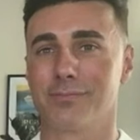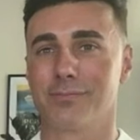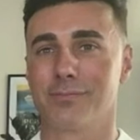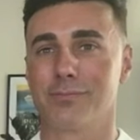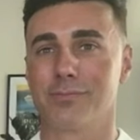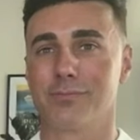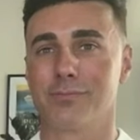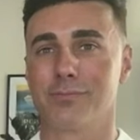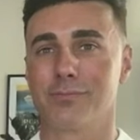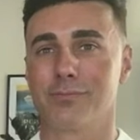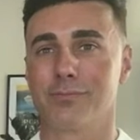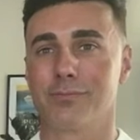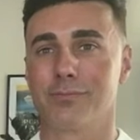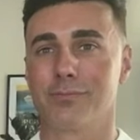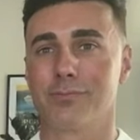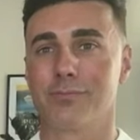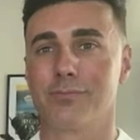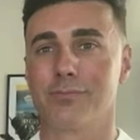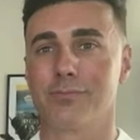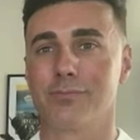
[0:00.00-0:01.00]

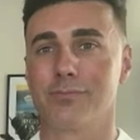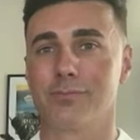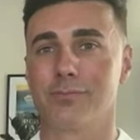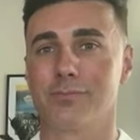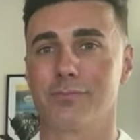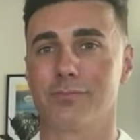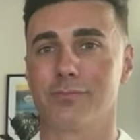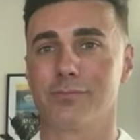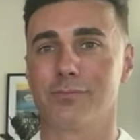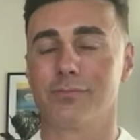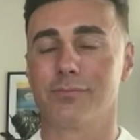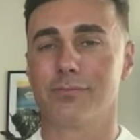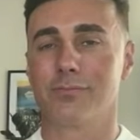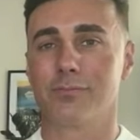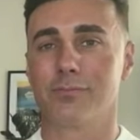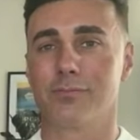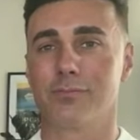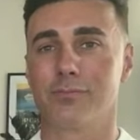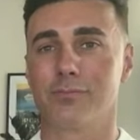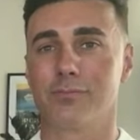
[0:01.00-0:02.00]

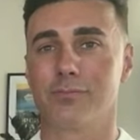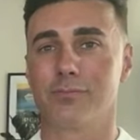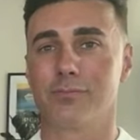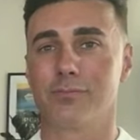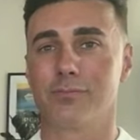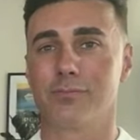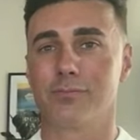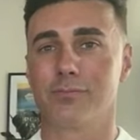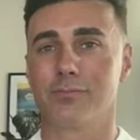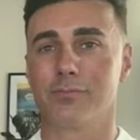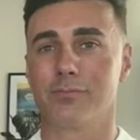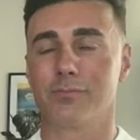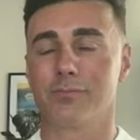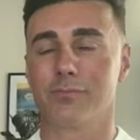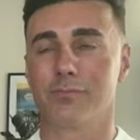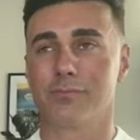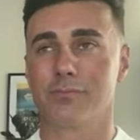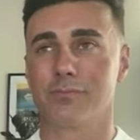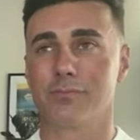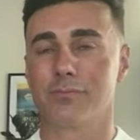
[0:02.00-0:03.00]

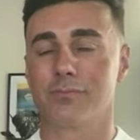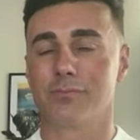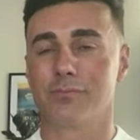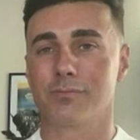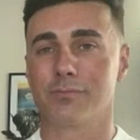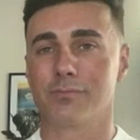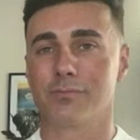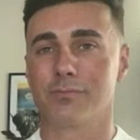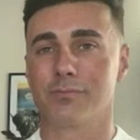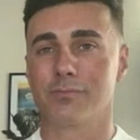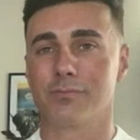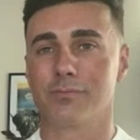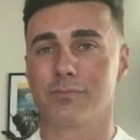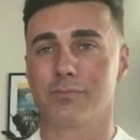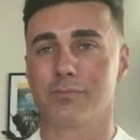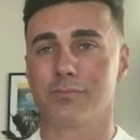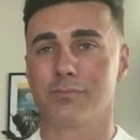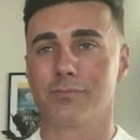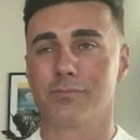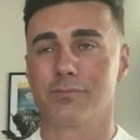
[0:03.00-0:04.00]

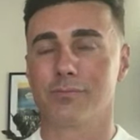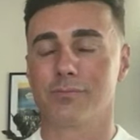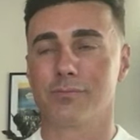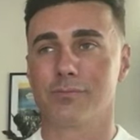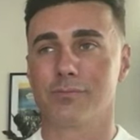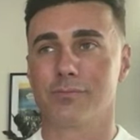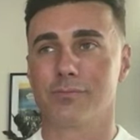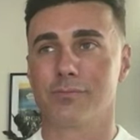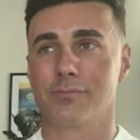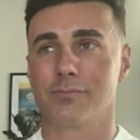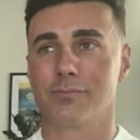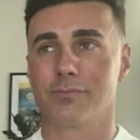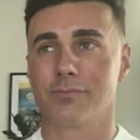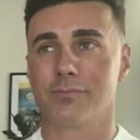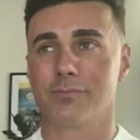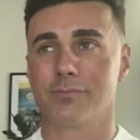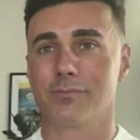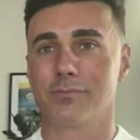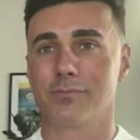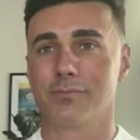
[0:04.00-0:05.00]

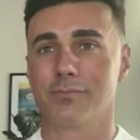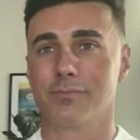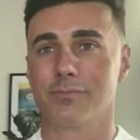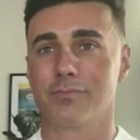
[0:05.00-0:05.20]
[no speech]